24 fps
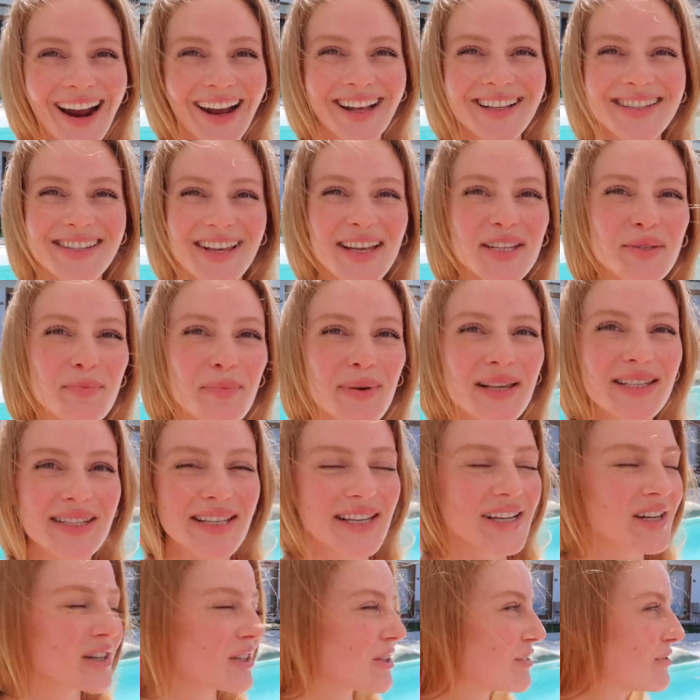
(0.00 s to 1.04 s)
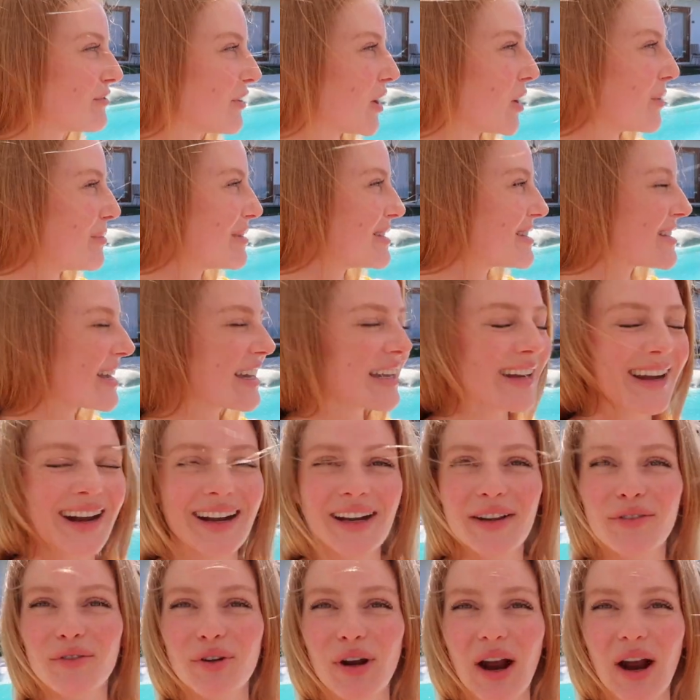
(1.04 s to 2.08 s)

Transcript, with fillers: It's less busy here. The farm is like kind of